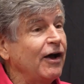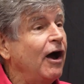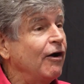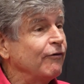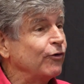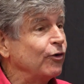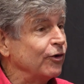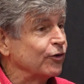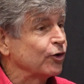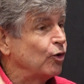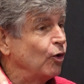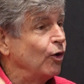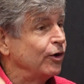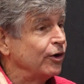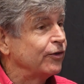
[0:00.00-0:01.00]
of hover in the
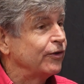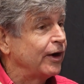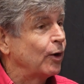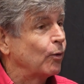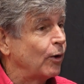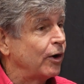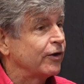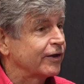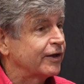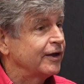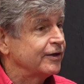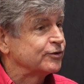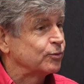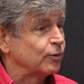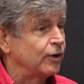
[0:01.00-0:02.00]
corner there where the
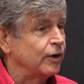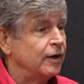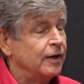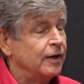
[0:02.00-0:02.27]
kids were.